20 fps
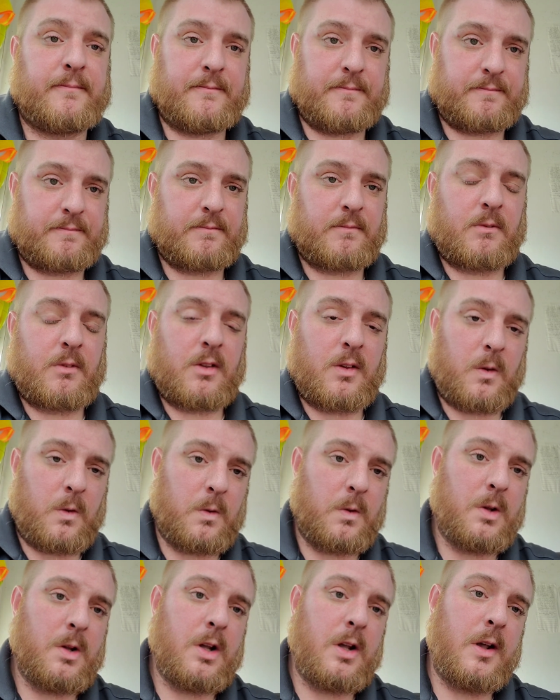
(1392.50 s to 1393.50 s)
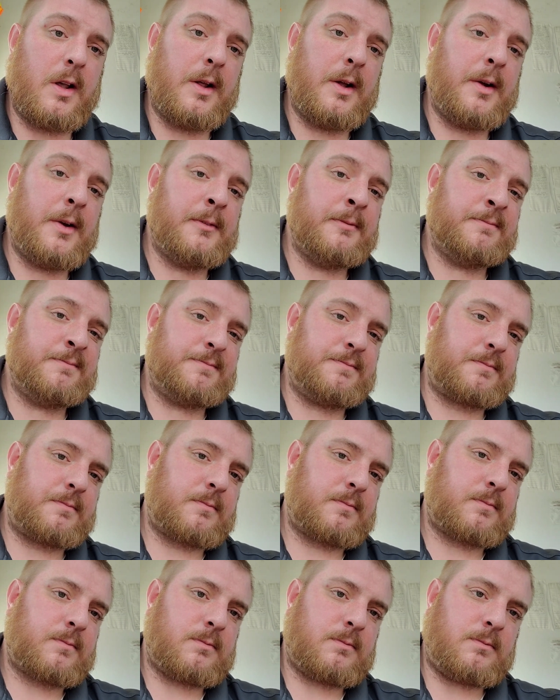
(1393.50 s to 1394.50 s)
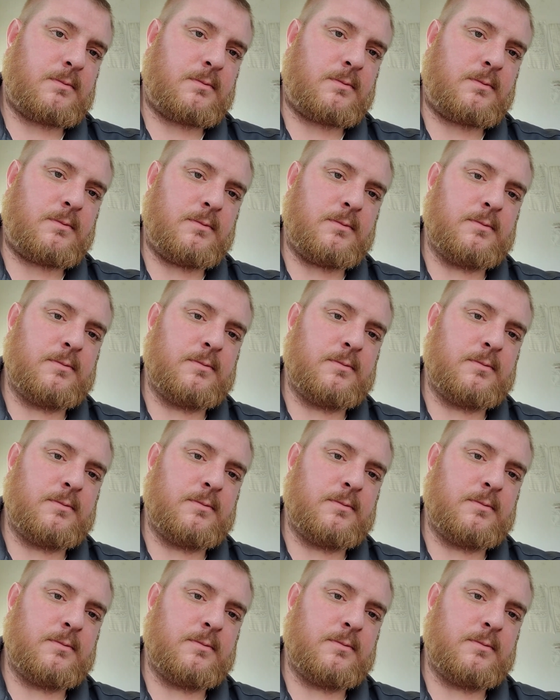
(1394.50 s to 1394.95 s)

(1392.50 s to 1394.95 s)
(no one is talking)